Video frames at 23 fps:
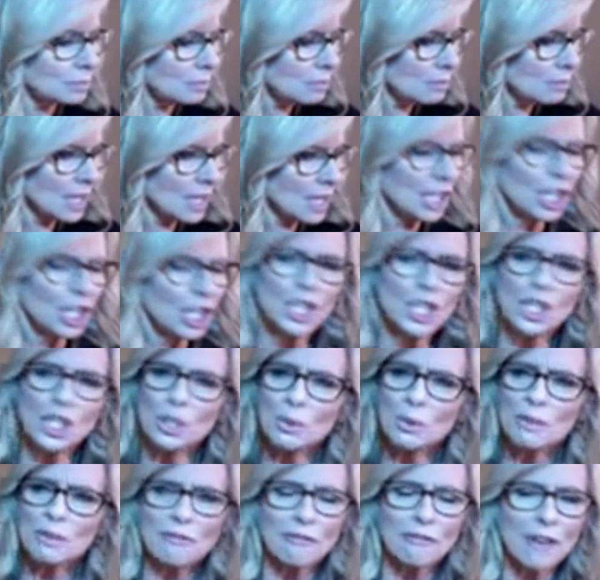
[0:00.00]
in a new and
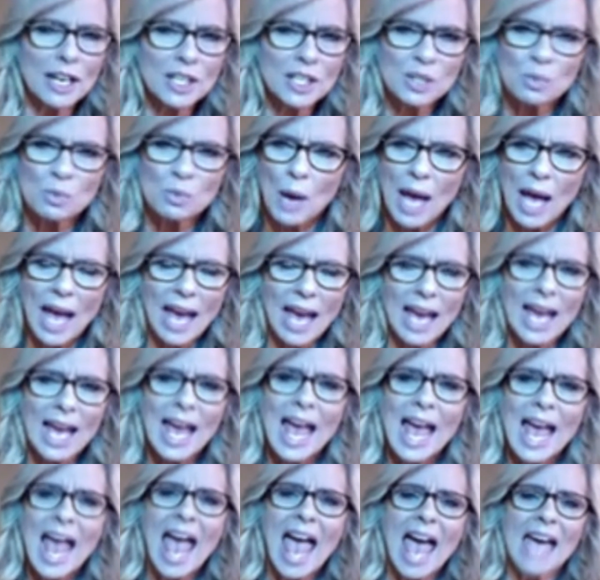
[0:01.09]
fresh way
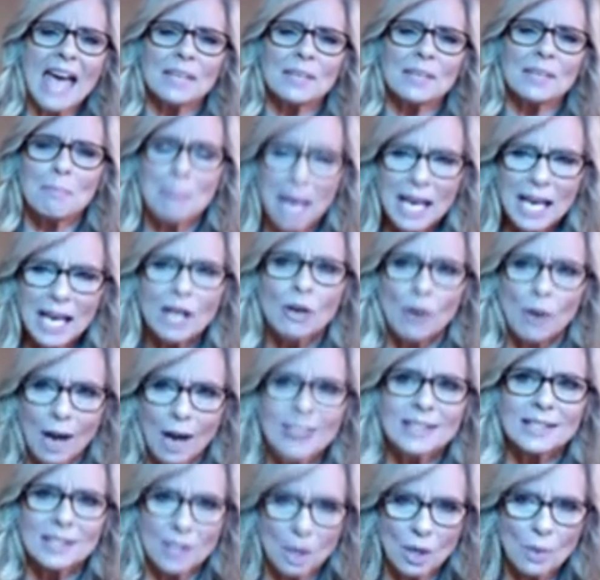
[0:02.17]
and make Christ
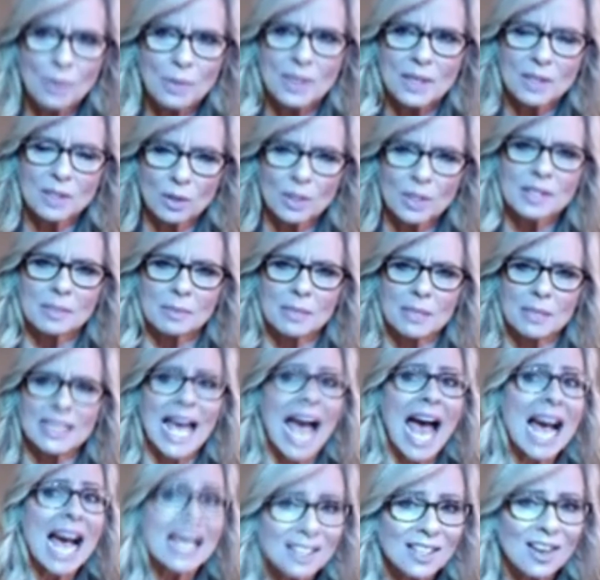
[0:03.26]
known this Christmas.
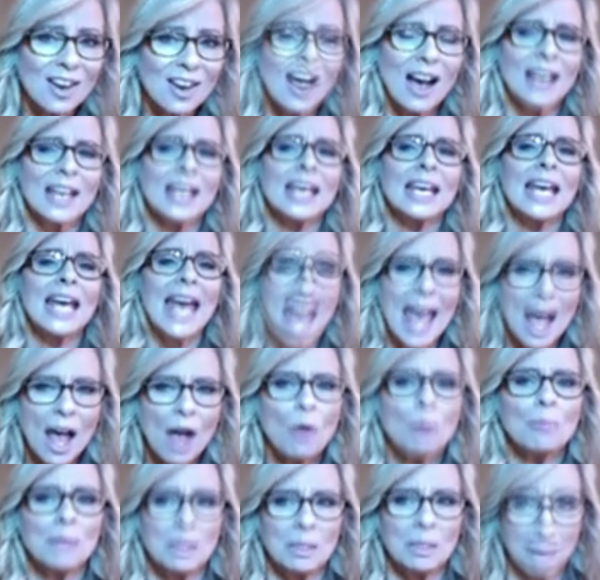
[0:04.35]
Ask God, help
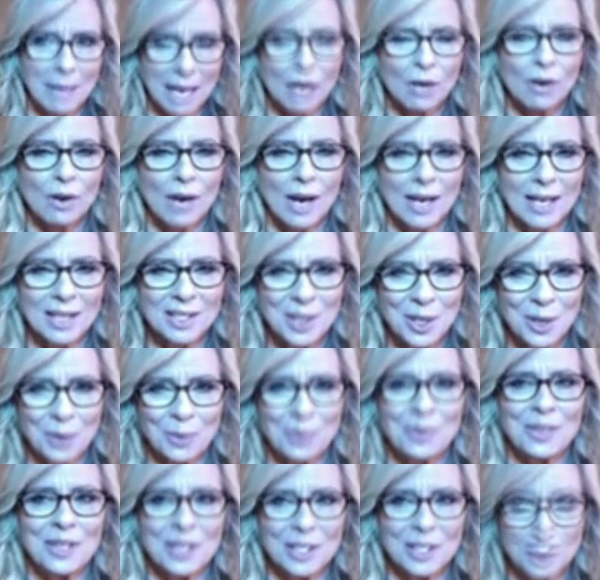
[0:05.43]
me make Christ known
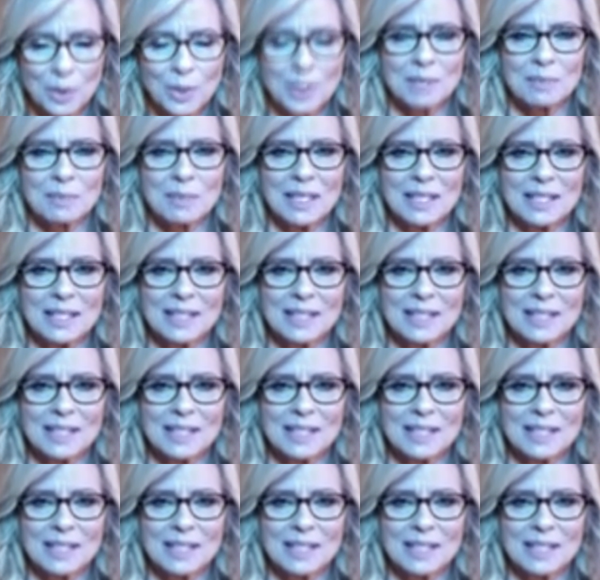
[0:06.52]
this Christmas.